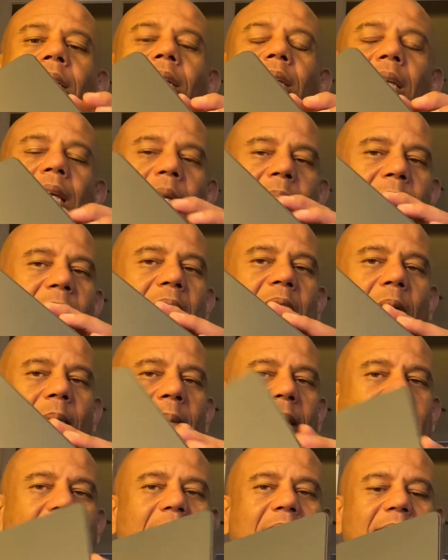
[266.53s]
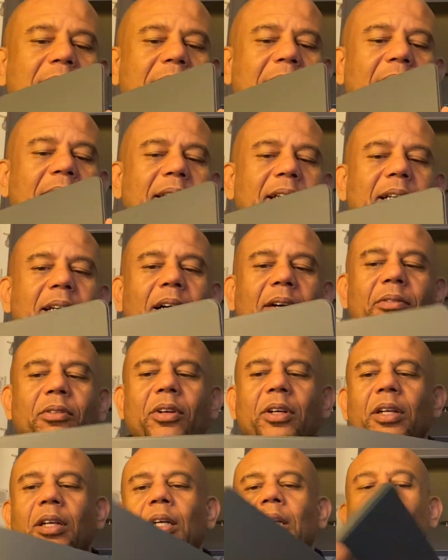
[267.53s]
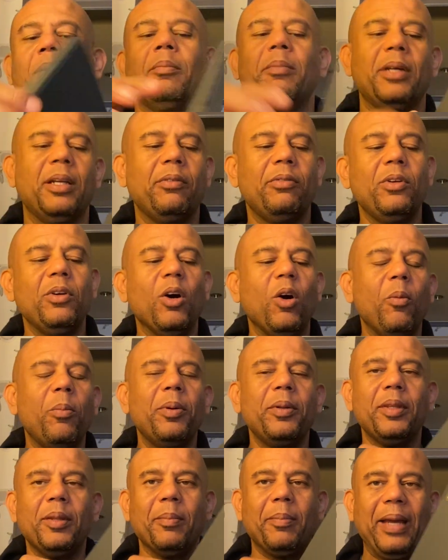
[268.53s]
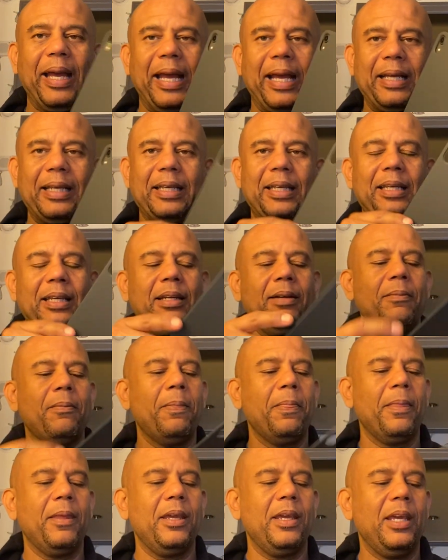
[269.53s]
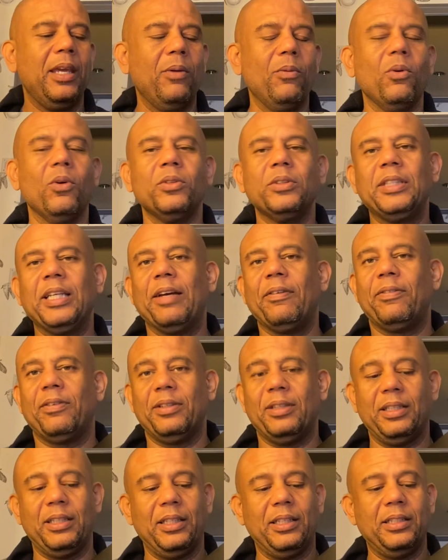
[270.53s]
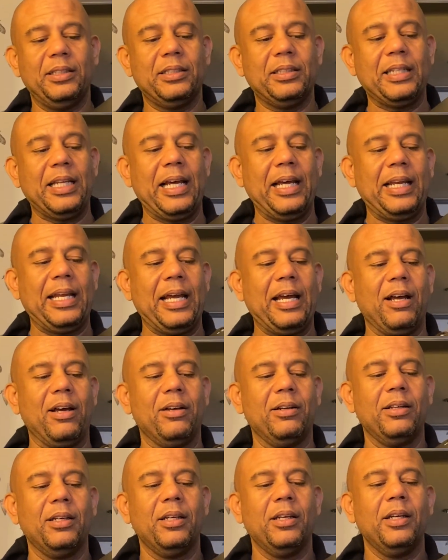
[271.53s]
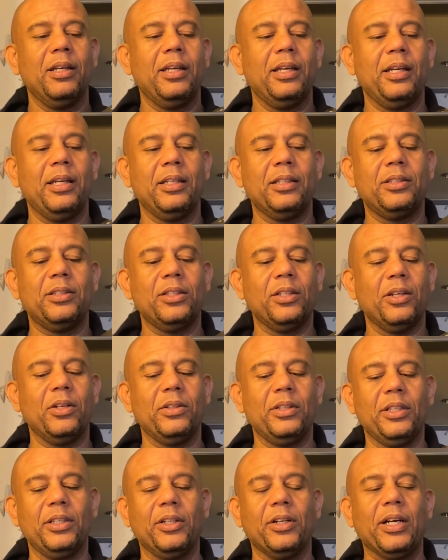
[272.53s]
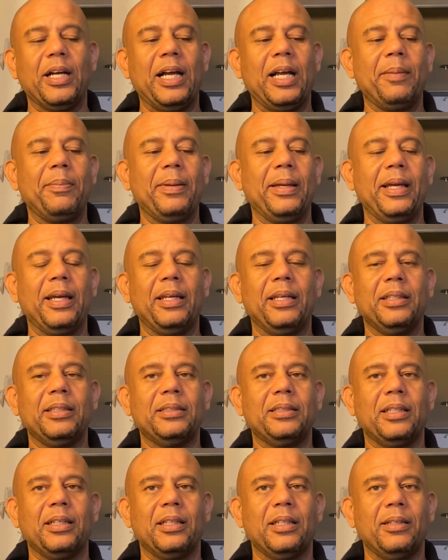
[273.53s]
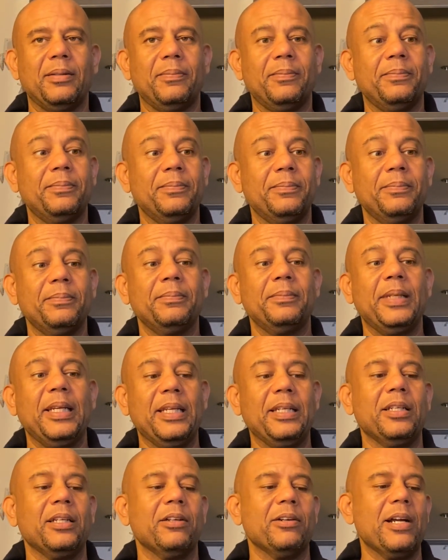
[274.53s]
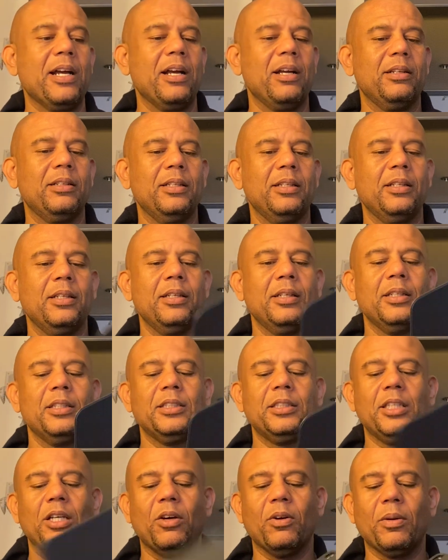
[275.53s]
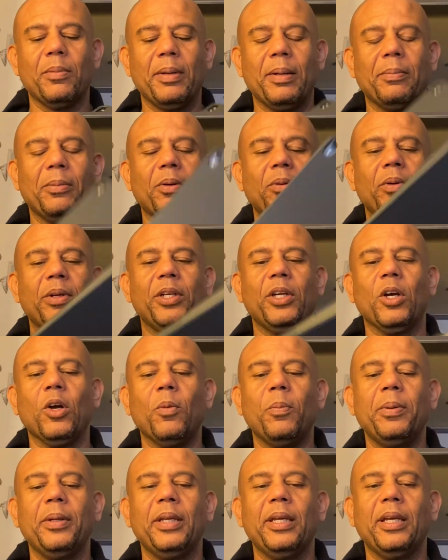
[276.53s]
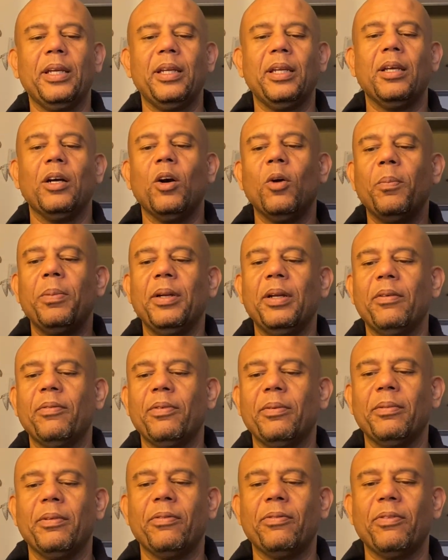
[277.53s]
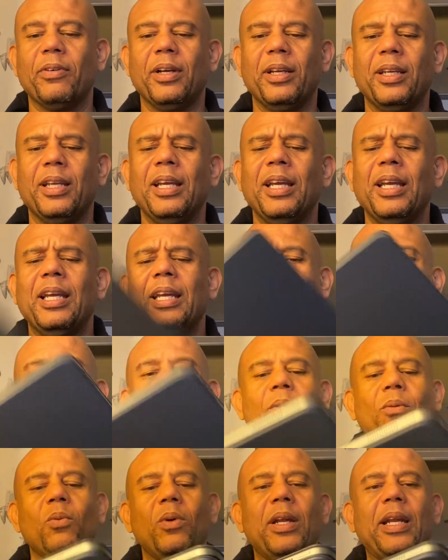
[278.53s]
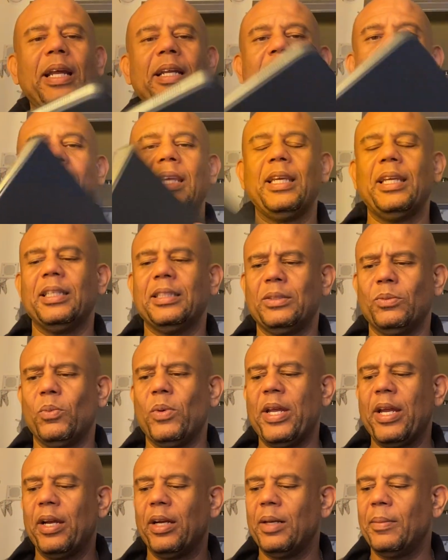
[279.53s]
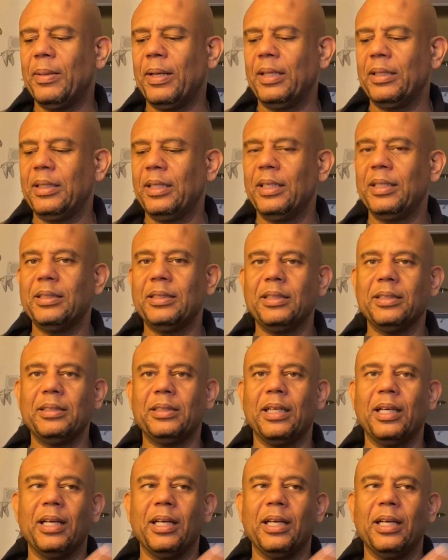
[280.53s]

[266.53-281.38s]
it may or may not stay in the cover, but if you open the back, it will definitely slide out. And so then your iPad is hitting the ground. So remember, when you're open it from the front. What I think is weird about this is